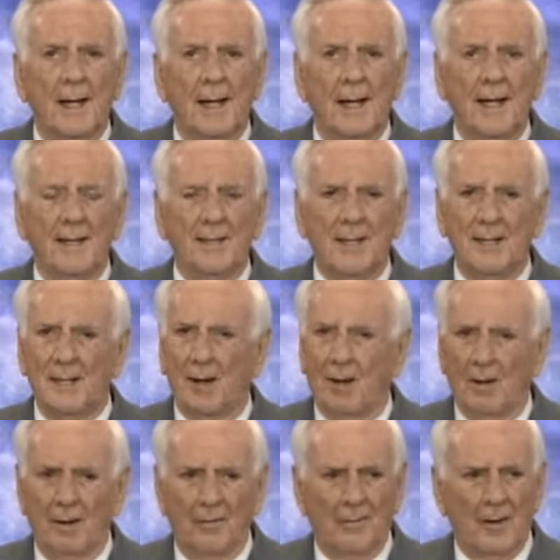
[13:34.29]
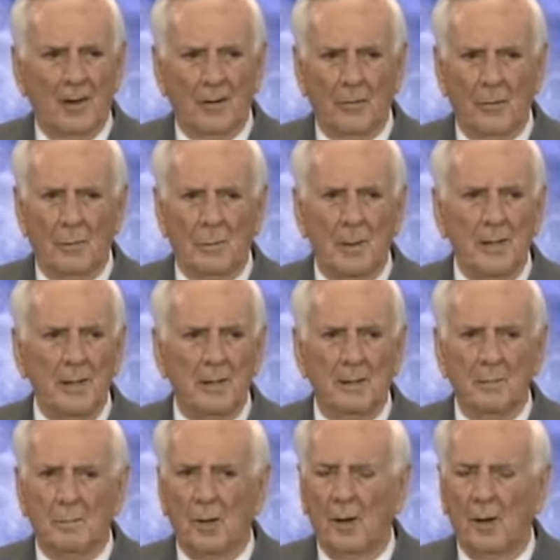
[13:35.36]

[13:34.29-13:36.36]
and he said, Y'all are following Peter